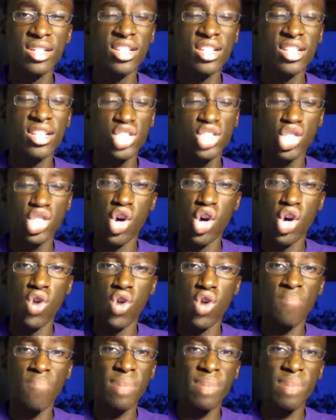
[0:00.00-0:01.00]
So
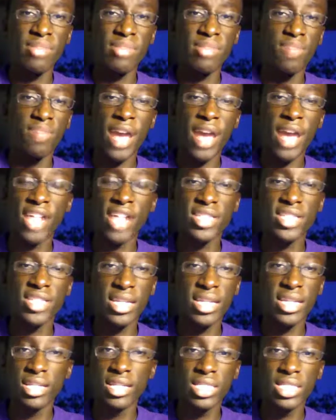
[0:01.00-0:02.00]
maybe they'll patch that
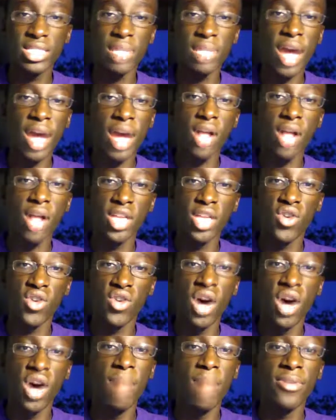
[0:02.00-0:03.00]
in somehow later
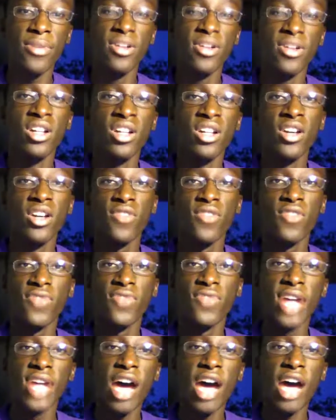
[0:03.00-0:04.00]
on, but for
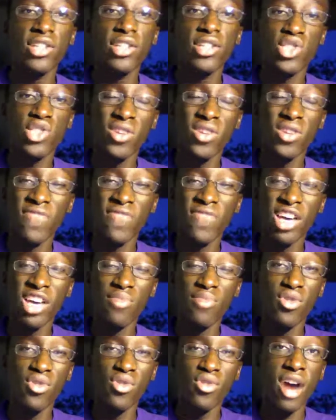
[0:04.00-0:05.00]
now it's only
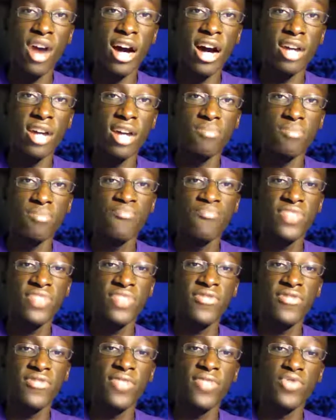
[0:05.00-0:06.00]
available on
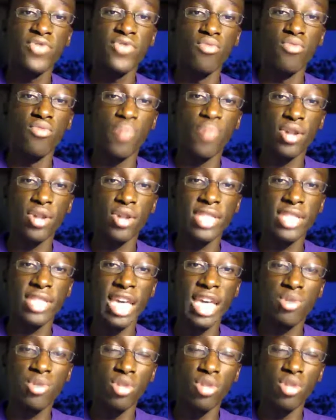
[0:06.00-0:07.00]
if you burn the game
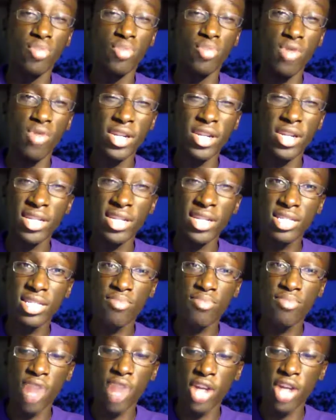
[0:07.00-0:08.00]
to a Blu-ray disc
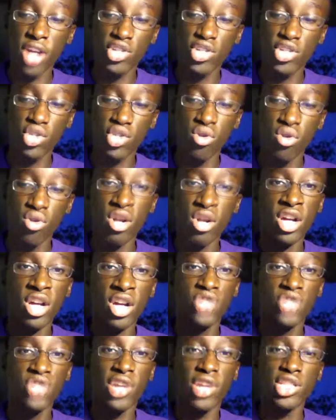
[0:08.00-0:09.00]
prior to
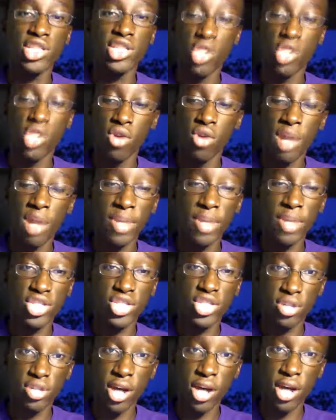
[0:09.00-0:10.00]
trying to load it up onto
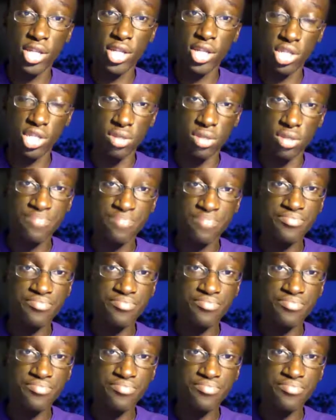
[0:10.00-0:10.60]
your console.